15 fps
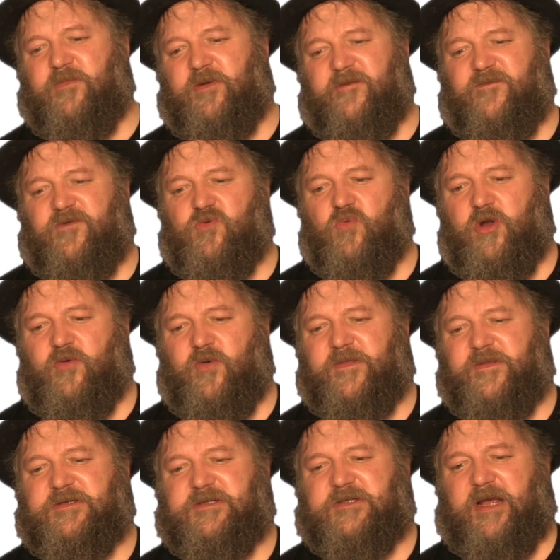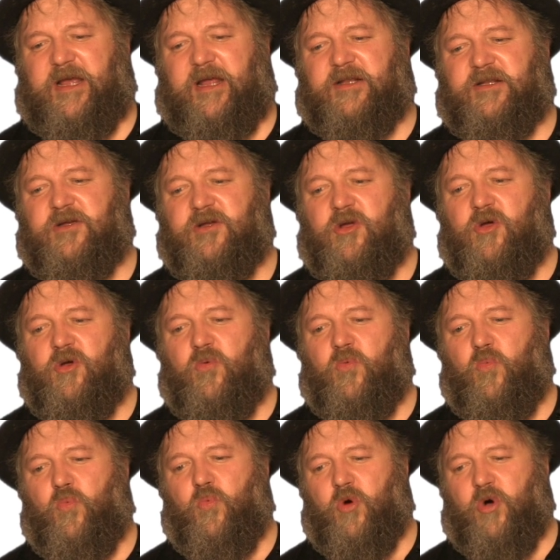But if you want to understand
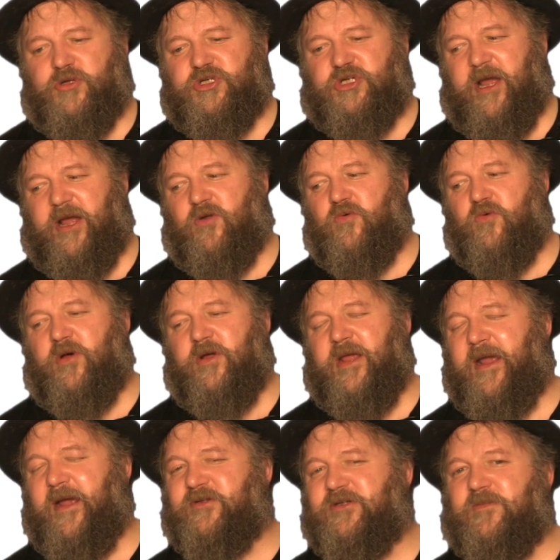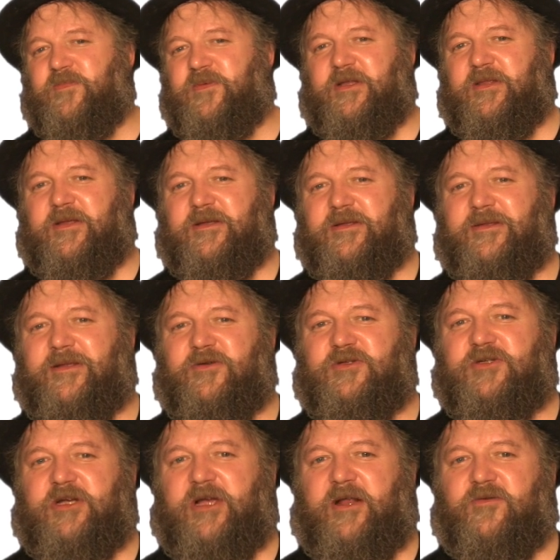what channel and how to be in
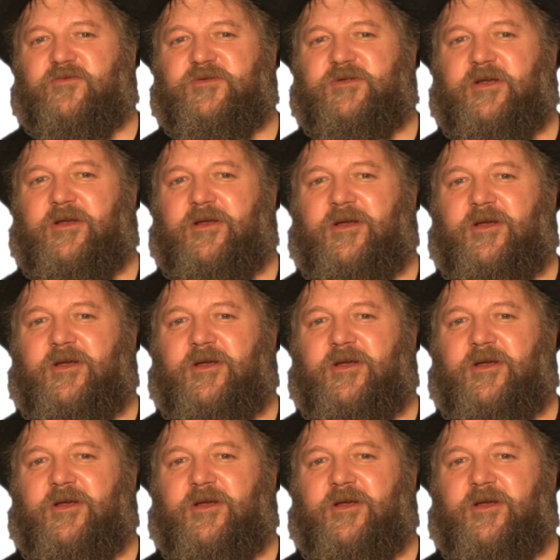those channels,